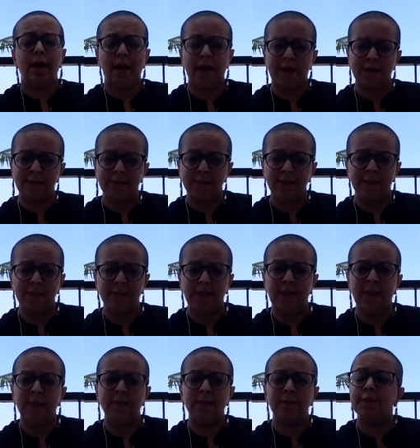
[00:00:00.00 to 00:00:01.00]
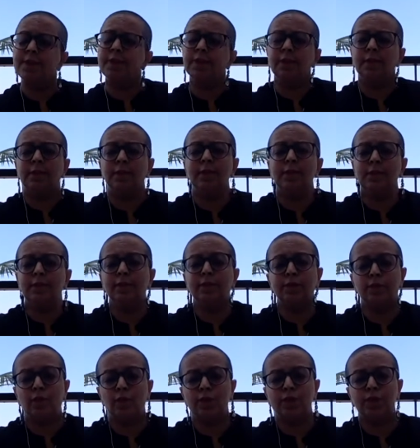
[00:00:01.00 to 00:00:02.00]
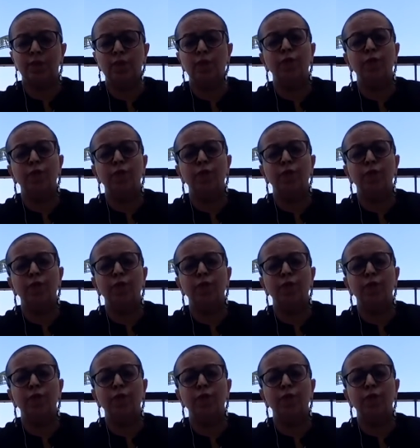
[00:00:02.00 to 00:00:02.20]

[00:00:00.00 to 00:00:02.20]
as a result, the circus has lost a